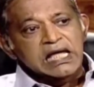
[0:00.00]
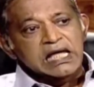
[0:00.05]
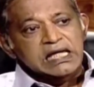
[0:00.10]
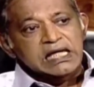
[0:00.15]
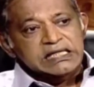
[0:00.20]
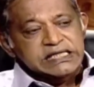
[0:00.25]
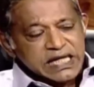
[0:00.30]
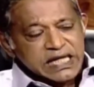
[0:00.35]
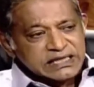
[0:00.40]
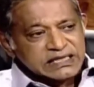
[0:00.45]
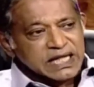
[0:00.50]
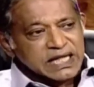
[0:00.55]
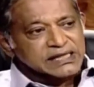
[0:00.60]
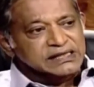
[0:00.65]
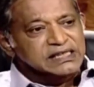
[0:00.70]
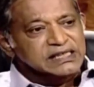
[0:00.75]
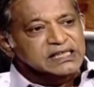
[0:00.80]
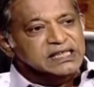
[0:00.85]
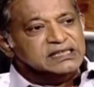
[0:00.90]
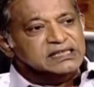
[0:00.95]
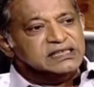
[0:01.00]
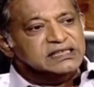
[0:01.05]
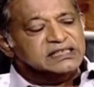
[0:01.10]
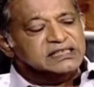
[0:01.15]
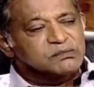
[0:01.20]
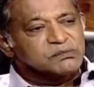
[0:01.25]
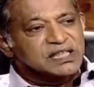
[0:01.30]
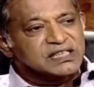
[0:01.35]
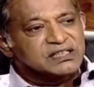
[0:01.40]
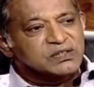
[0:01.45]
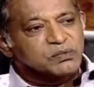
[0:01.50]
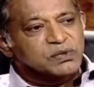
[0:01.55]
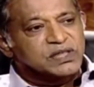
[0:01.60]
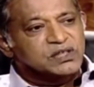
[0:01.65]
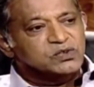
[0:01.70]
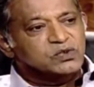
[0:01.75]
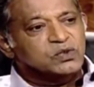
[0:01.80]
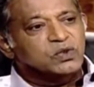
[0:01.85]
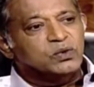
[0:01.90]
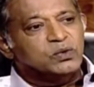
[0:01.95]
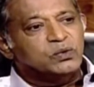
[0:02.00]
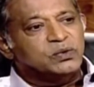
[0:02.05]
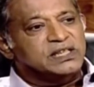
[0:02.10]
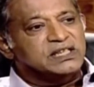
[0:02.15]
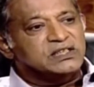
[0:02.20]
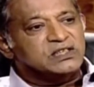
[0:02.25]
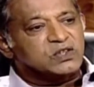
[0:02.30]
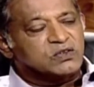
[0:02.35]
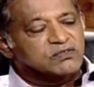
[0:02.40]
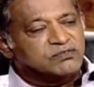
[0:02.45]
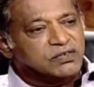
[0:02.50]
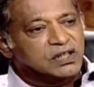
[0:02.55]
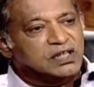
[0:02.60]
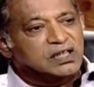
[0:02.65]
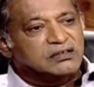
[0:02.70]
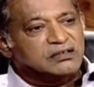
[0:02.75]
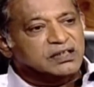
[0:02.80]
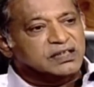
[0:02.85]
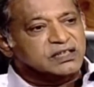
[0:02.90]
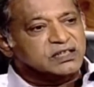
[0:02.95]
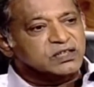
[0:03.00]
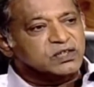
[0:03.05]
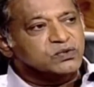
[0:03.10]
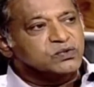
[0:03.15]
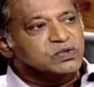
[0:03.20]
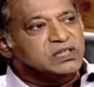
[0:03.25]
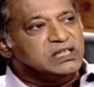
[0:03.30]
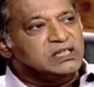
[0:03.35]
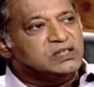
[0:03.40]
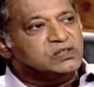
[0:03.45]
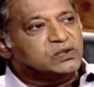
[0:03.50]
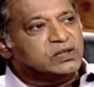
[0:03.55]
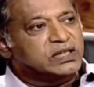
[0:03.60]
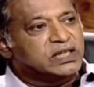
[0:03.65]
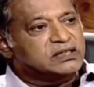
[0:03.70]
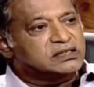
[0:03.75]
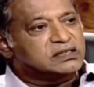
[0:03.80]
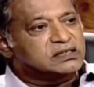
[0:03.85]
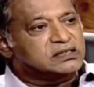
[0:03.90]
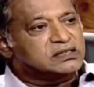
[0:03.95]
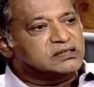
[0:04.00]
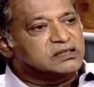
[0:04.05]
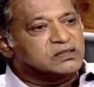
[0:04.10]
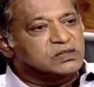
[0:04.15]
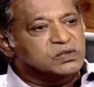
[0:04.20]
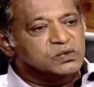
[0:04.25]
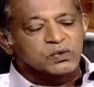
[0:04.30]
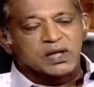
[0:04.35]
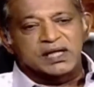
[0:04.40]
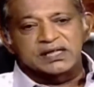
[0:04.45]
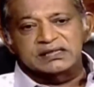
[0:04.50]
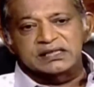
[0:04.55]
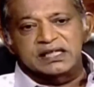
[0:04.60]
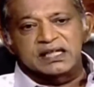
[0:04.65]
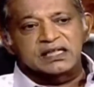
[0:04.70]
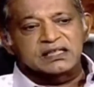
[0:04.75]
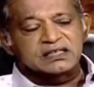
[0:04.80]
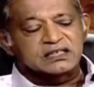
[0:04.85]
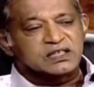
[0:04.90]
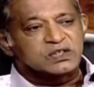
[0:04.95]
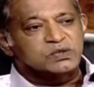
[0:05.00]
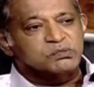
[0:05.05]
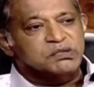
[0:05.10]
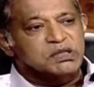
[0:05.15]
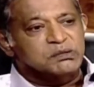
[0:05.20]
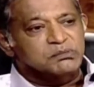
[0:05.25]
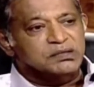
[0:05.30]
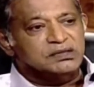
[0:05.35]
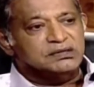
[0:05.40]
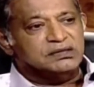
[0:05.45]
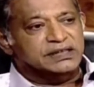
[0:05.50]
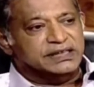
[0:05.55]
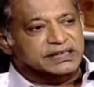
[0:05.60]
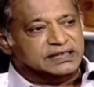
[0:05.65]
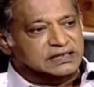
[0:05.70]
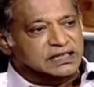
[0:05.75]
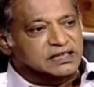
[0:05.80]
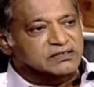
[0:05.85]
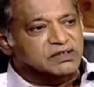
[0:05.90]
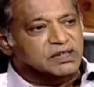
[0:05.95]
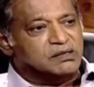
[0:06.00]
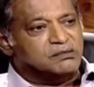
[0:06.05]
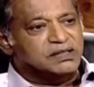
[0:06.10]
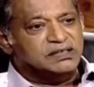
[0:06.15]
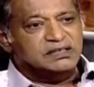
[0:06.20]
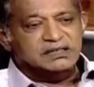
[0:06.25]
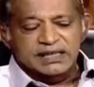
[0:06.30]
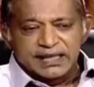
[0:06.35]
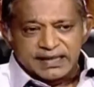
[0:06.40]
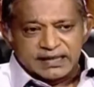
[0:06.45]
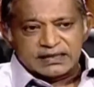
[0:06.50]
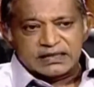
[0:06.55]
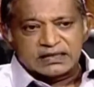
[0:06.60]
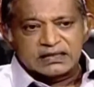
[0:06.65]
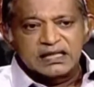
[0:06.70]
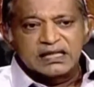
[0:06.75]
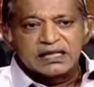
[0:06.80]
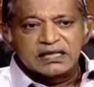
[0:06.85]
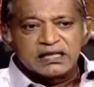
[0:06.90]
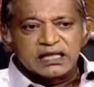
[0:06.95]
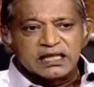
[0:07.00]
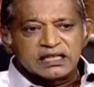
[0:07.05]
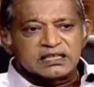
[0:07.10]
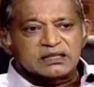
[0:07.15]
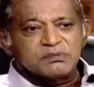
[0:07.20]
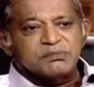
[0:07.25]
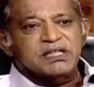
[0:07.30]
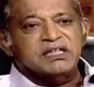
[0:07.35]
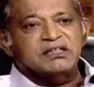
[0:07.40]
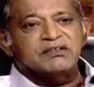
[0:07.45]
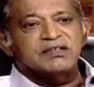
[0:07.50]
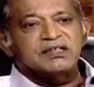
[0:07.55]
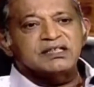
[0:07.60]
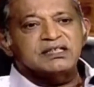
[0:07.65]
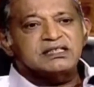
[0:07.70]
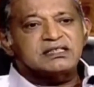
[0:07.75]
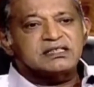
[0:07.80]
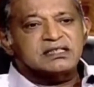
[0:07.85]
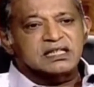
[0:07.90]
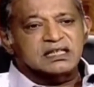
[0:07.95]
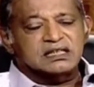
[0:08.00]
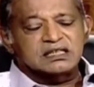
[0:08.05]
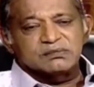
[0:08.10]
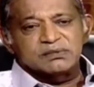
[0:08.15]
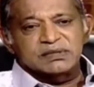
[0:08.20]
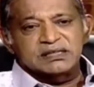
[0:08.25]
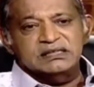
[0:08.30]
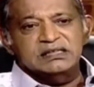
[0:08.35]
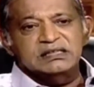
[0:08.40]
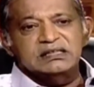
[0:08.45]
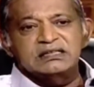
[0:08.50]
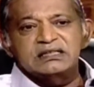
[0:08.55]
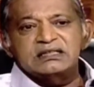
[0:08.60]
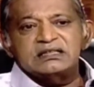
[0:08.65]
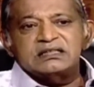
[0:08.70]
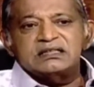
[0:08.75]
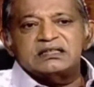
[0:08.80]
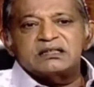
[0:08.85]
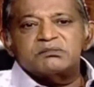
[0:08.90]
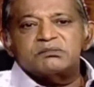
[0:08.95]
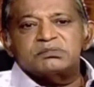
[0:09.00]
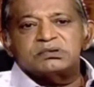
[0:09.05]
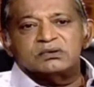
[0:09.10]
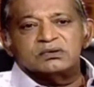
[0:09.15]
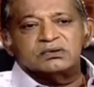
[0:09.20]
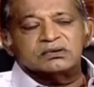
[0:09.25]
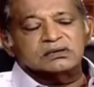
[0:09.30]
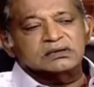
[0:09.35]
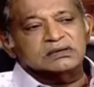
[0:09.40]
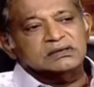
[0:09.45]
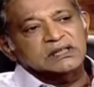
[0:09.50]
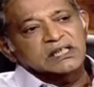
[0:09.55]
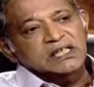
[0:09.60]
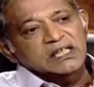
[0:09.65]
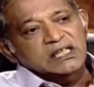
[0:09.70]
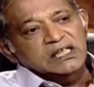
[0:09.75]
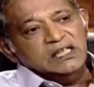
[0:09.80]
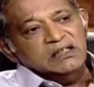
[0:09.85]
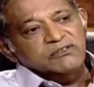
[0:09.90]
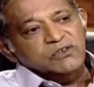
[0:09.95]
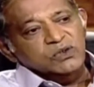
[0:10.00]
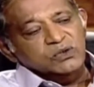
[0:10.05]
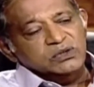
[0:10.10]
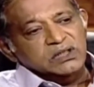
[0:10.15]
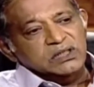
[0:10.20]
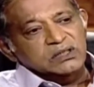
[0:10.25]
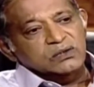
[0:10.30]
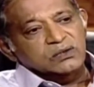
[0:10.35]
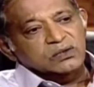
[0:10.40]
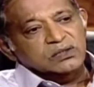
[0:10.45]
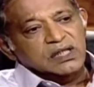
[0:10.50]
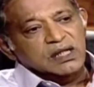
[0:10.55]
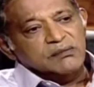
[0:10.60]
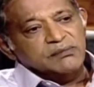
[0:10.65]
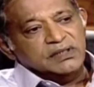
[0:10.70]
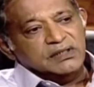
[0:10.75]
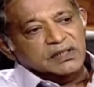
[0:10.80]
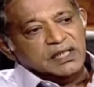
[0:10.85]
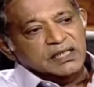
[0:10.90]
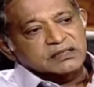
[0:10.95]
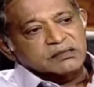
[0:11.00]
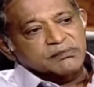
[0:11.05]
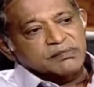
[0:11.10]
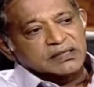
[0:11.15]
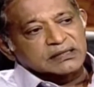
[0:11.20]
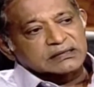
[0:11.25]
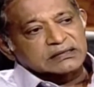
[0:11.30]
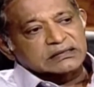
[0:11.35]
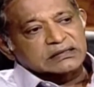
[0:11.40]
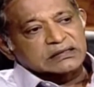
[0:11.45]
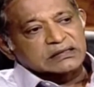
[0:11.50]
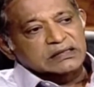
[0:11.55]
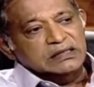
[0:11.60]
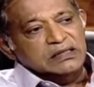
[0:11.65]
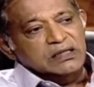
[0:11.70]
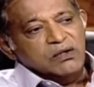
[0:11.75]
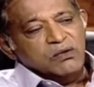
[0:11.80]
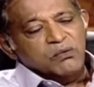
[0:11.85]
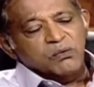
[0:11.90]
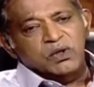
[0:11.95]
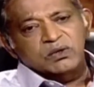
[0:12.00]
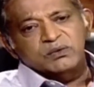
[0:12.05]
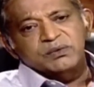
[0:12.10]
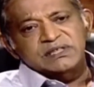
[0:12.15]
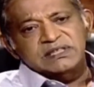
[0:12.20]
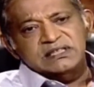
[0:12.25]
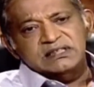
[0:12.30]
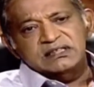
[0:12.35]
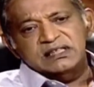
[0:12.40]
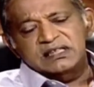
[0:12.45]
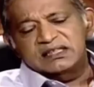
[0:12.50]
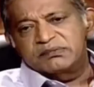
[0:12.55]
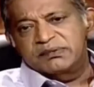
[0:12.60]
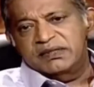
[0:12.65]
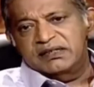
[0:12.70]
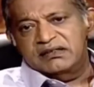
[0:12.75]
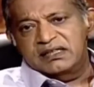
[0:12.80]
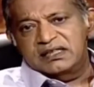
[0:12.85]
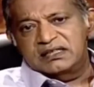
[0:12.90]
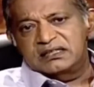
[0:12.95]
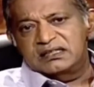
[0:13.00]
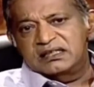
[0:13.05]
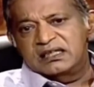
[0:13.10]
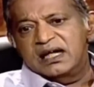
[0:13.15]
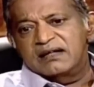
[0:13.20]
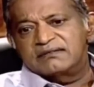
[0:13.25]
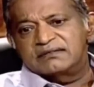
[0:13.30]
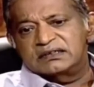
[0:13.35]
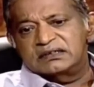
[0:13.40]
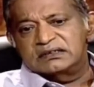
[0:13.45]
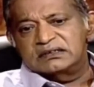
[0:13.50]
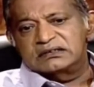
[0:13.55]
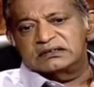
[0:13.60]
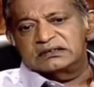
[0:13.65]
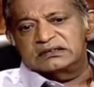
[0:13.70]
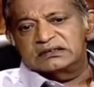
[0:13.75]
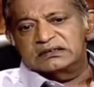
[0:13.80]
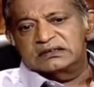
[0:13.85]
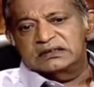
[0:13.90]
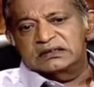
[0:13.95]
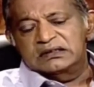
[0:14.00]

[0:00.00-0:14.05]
Yes, I think it is the best way to go insofar as you need to get new ideas, new people, et cetera. But yes, experience and expertise is important. If you look at Gotabaya Rajapaksa, what was his experience in governance?